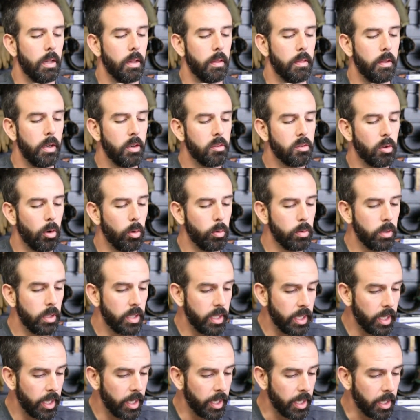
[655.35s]
there's
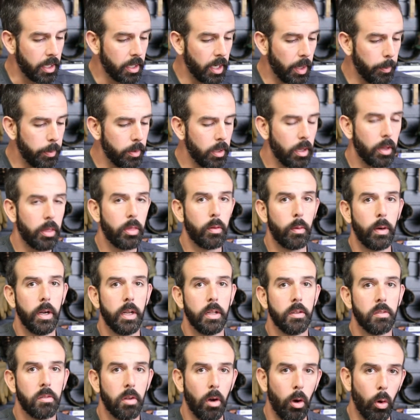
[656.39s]
only a couple of
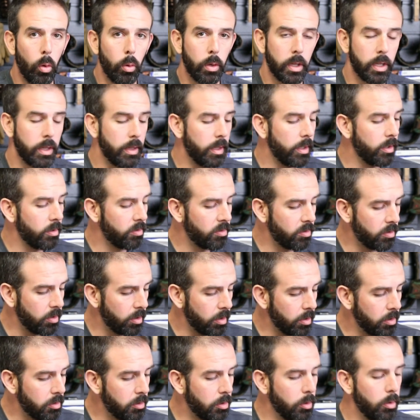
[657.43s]
threads holding
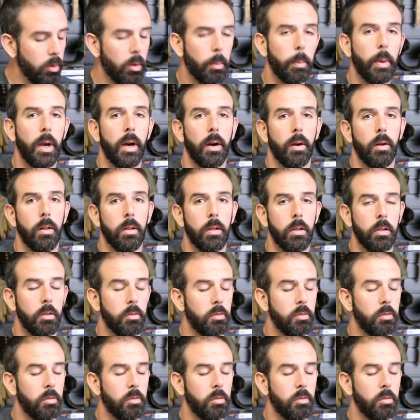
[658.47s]
this to the barrel.